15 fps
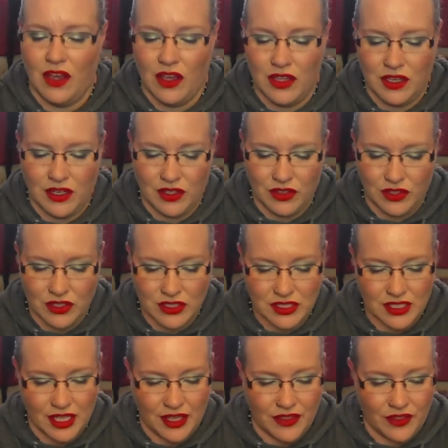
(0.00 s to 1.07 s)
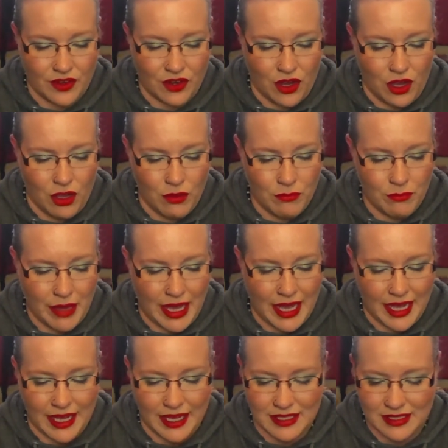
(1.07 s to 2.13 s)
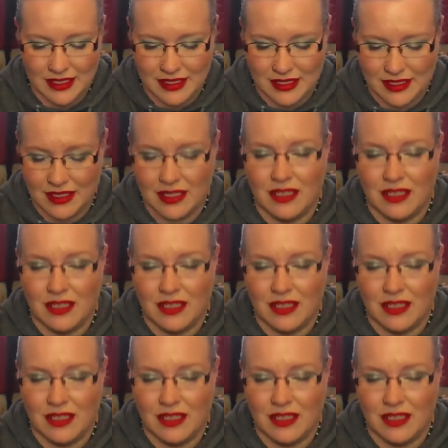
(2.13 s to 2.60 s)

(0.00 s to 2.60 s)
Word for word: And it looks like they're all mattes.